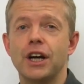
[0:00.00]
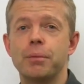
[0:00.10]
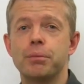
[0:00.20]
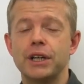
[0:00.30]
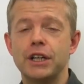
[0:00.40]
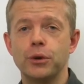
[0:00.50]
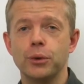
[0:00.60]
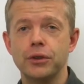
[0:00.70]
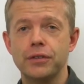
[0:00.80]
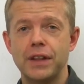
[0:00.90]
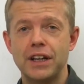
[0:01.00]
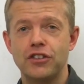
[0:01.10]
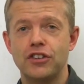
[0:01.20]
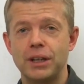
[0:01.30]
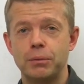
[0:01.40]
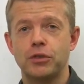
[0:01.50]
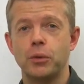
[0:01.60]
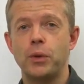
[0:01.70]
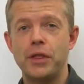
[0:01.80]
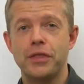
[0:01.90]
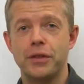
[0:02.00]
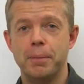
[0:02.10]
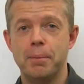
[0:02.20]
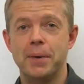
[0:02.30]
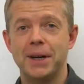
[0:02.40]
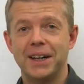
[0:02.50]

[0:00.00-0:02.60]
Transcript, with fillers: and bringing all of their chips with them.